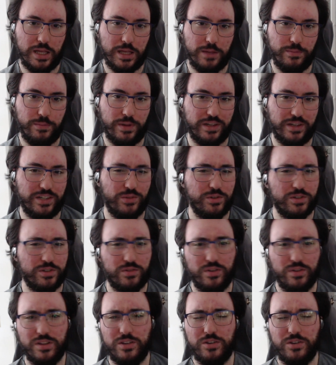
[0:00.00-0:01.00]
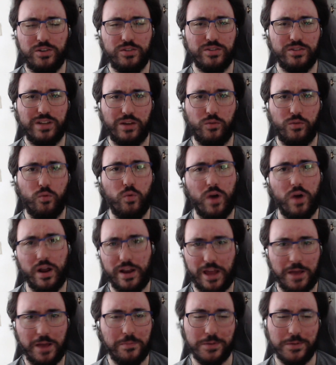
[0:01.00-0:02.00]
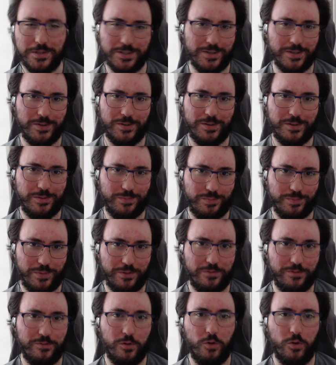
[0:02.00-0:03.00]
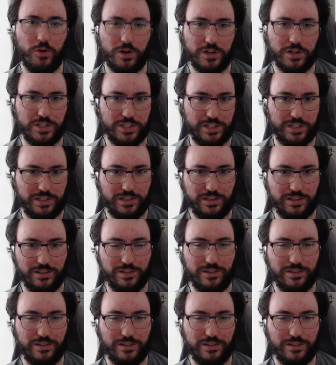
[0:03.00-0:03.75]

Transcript: but she was reintroduced like 1 episode before she